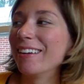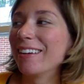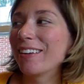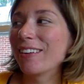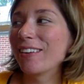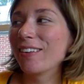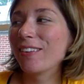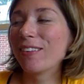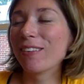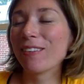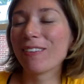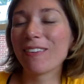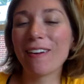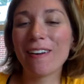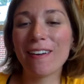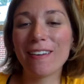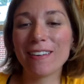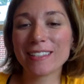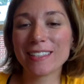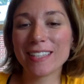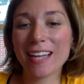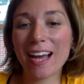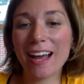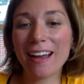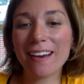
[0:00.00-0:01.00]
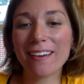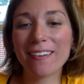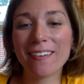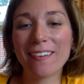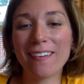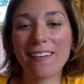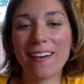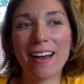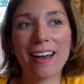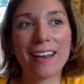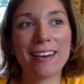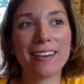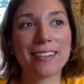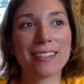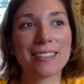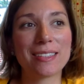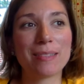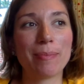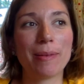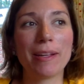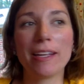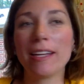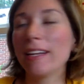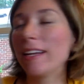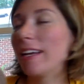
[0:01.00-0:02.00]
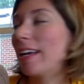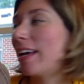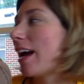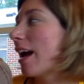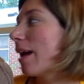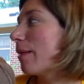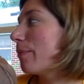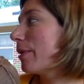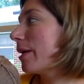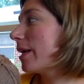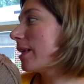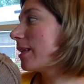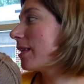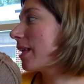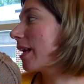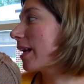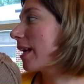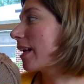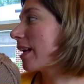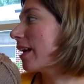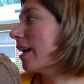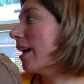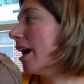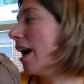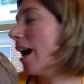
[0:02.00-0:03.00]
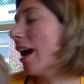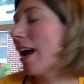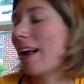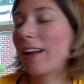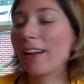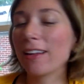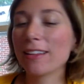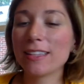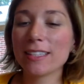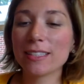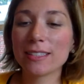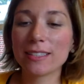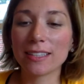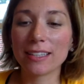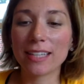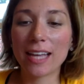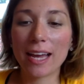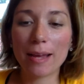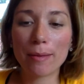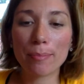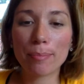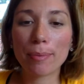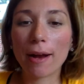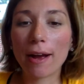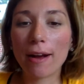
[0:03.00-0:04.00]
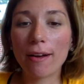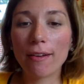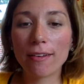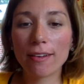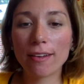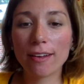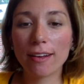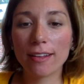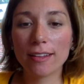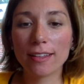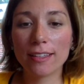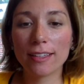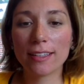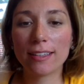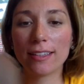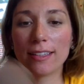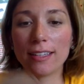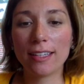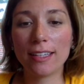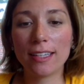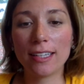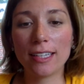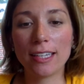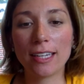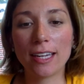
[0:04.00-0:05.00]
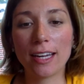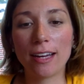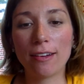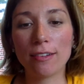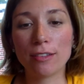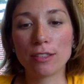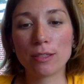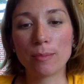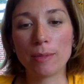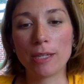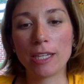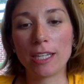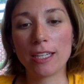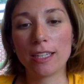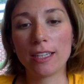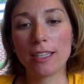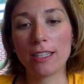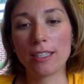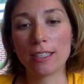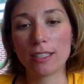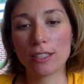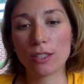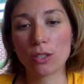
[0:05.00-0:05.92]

gross. I don't know how to explain it. I got this light brown color thinking I was making this